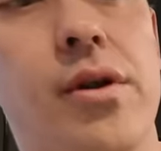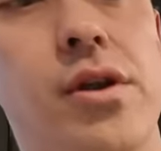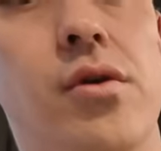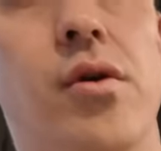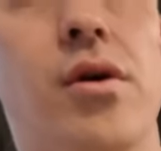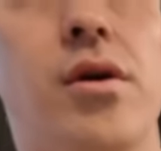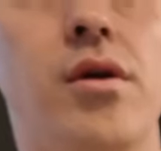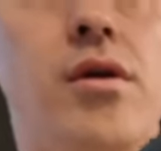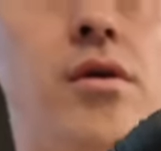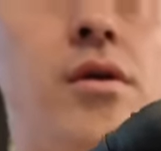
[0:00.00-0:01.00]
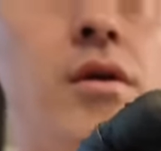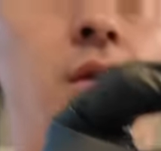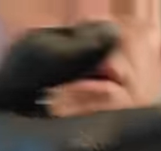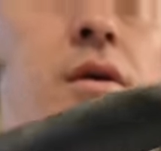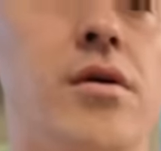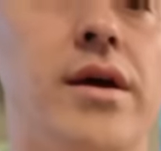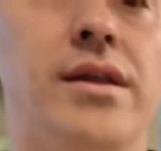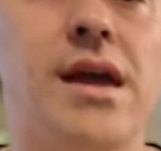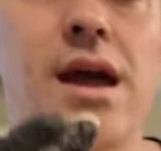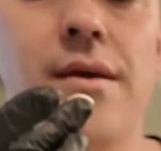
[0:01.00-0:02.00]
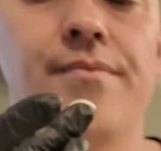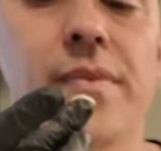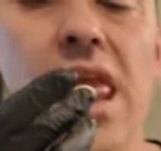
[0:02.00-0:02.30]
when you like that,